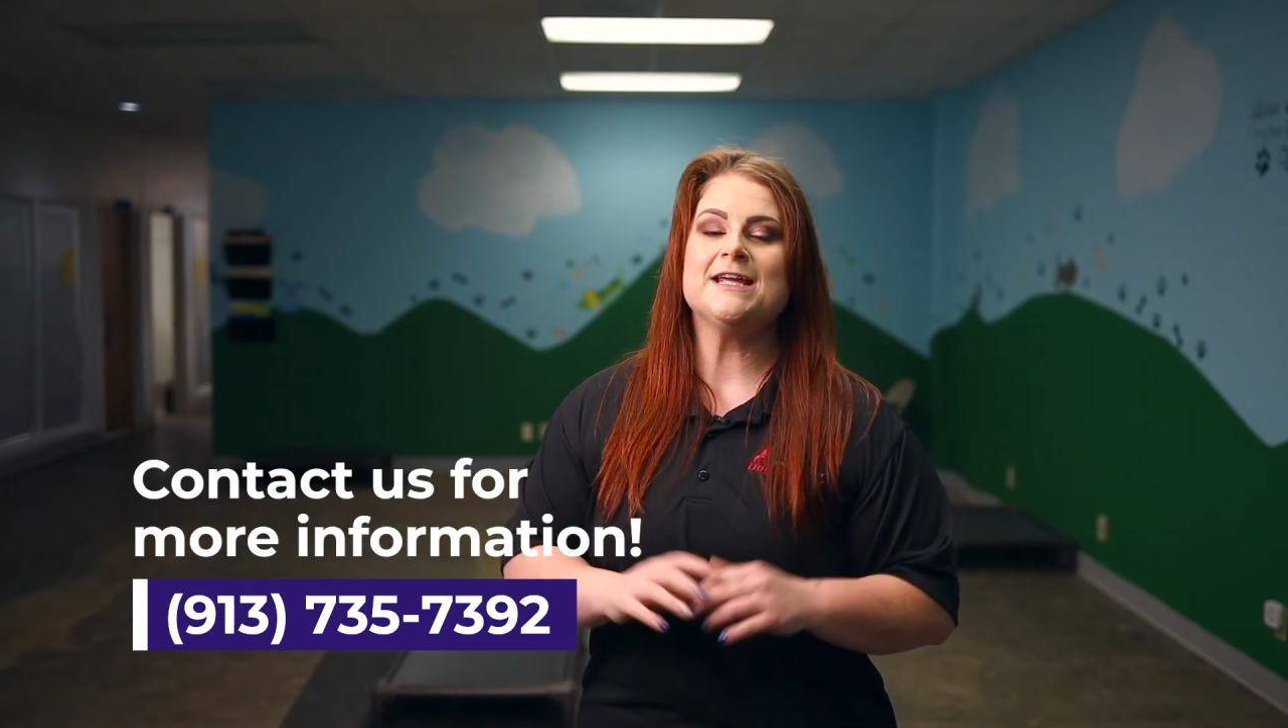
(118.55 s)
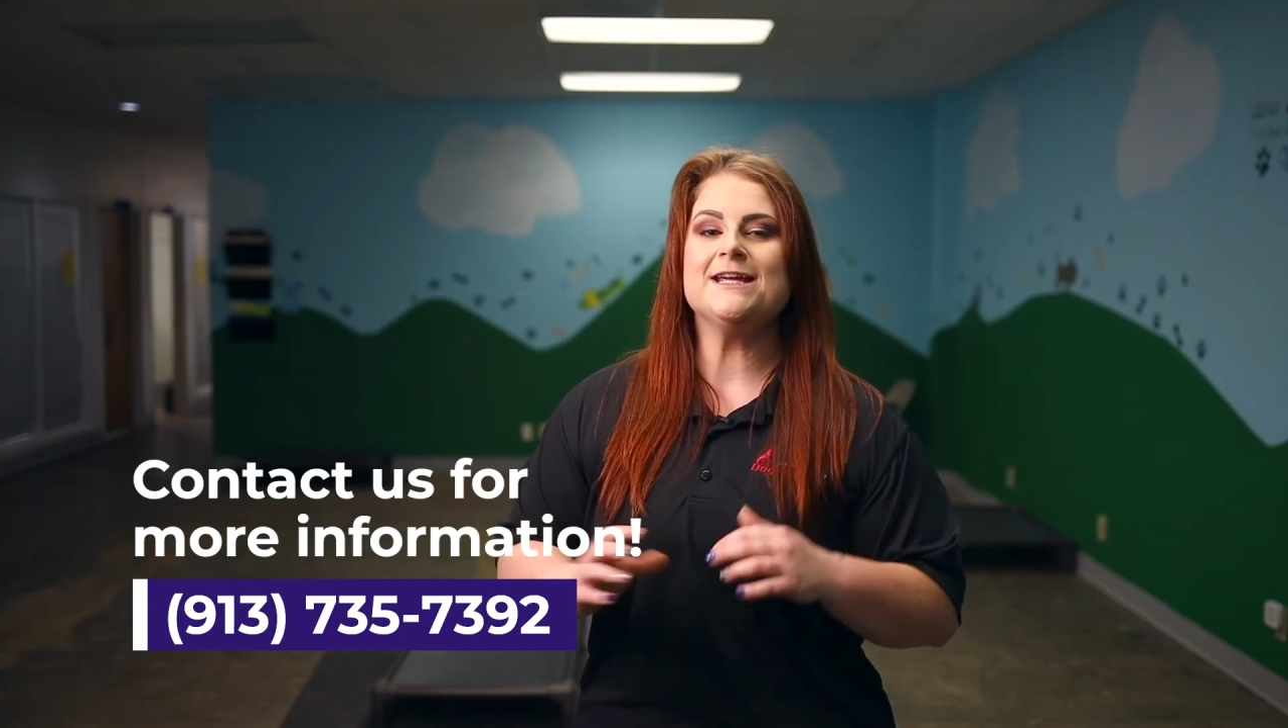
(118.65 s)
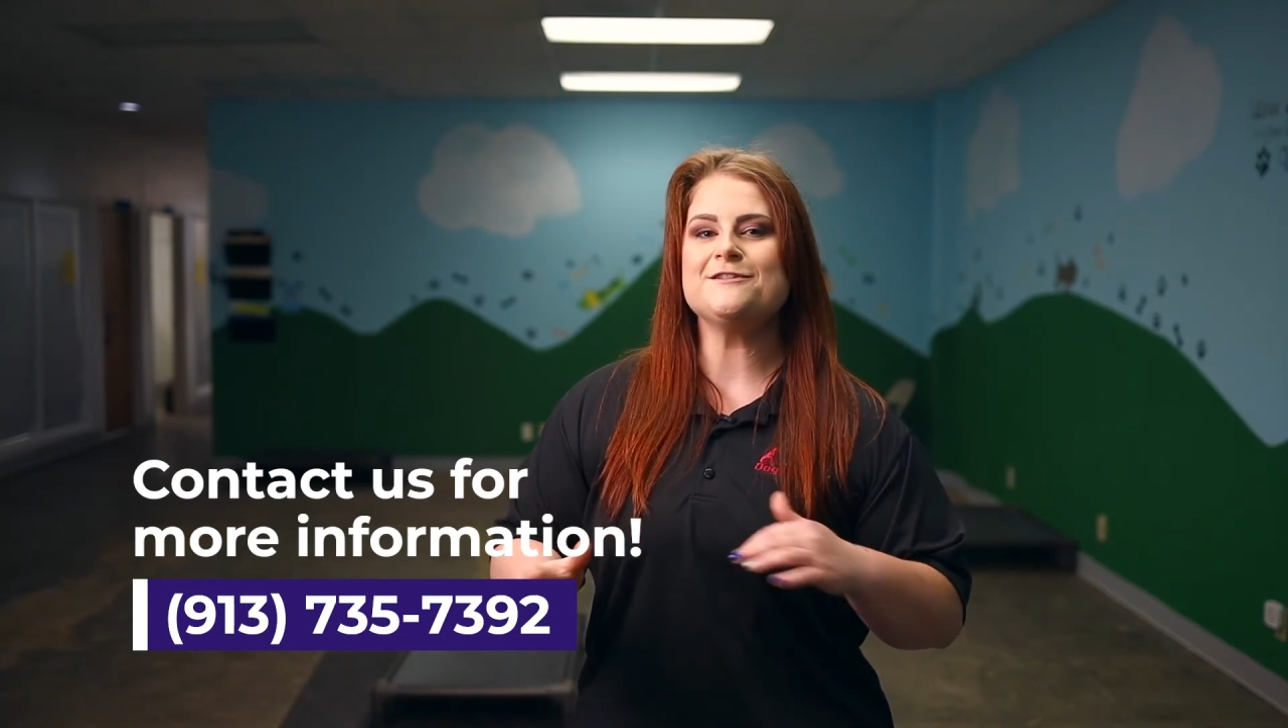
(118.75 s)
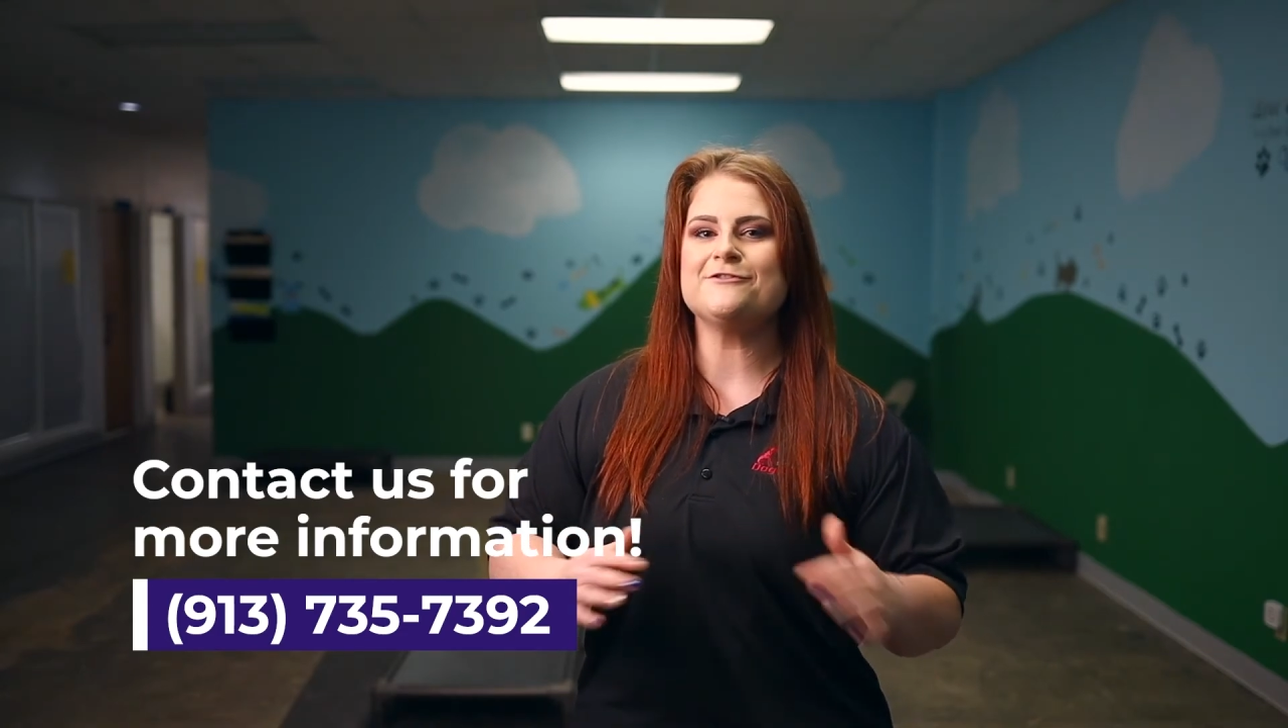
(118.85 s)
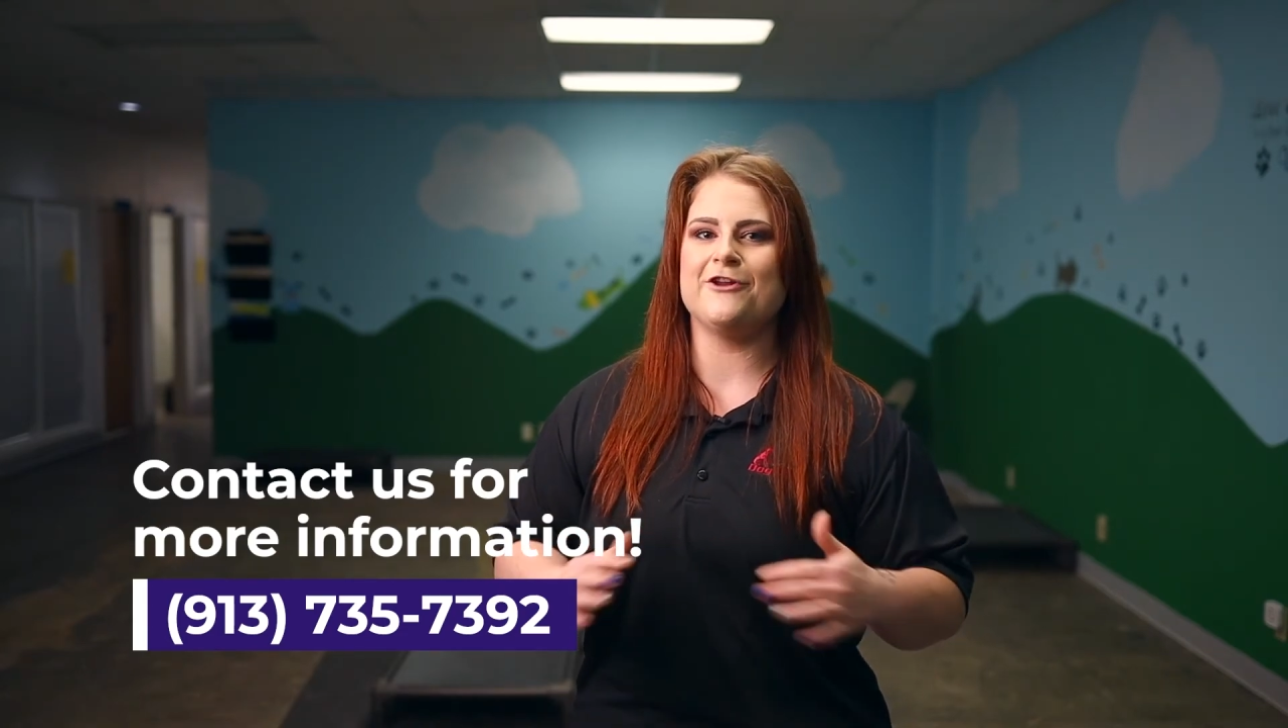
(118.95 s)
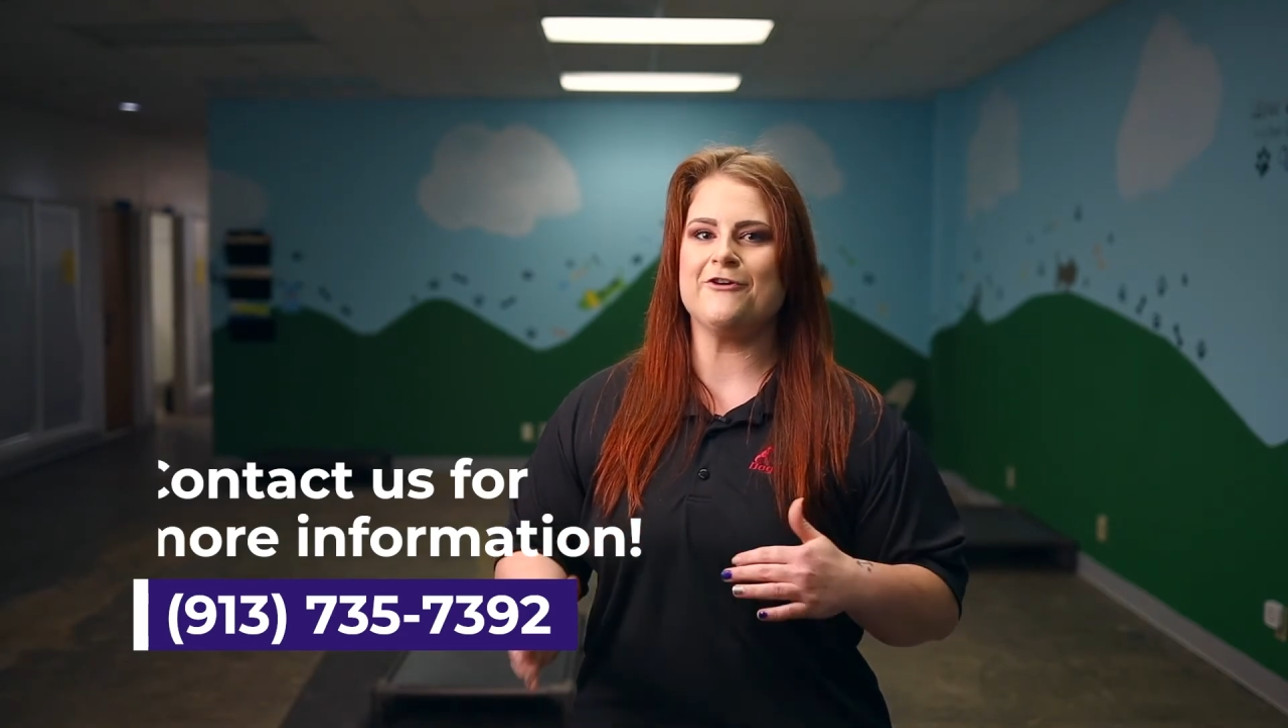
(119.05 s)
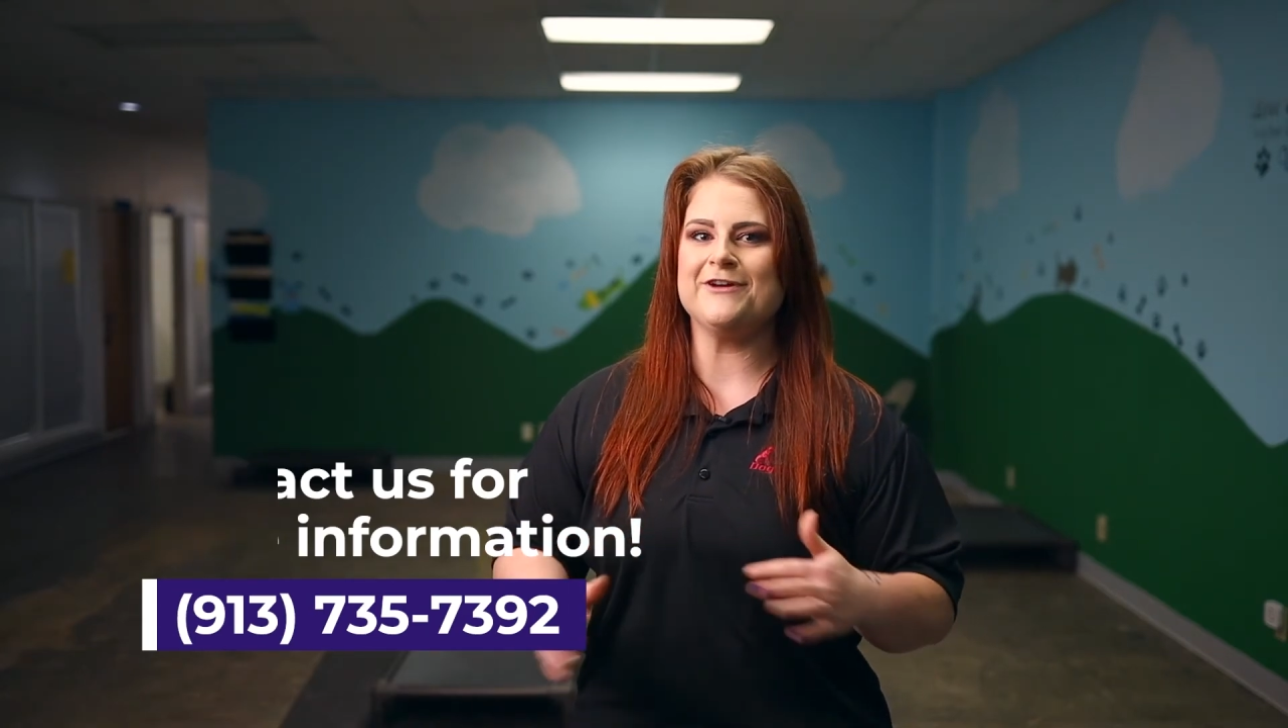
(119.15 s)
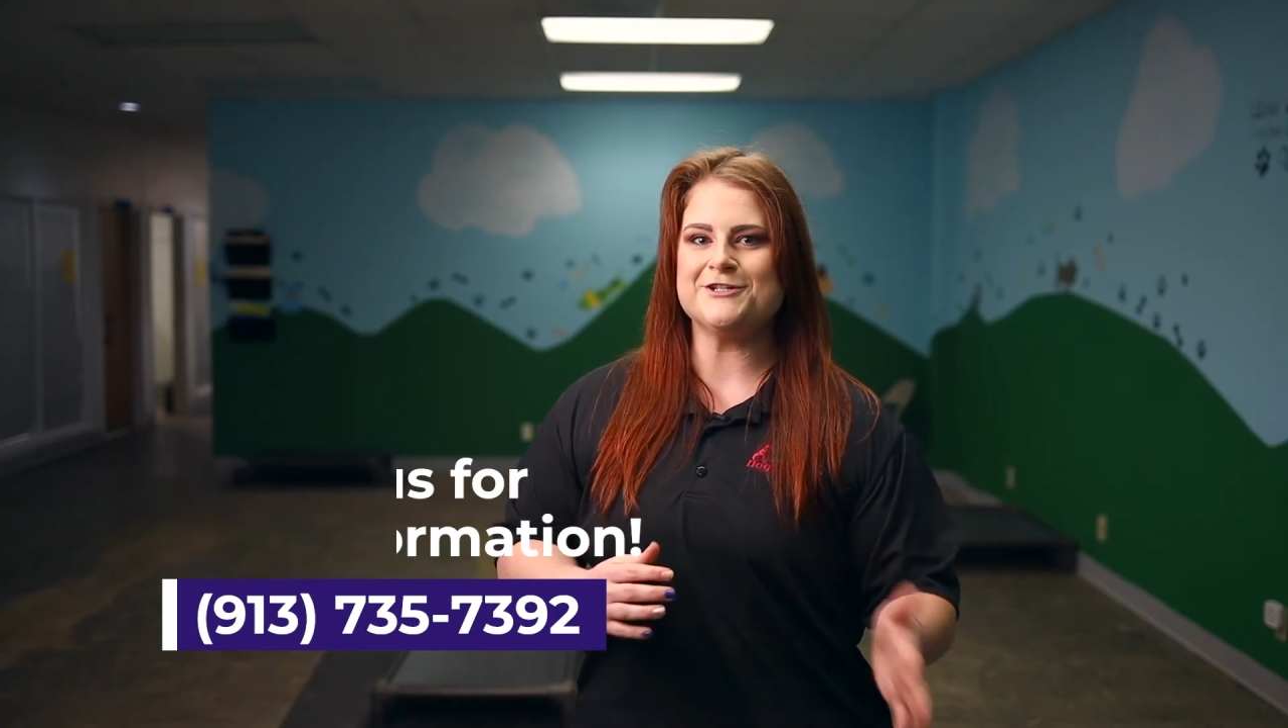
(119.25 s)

get to know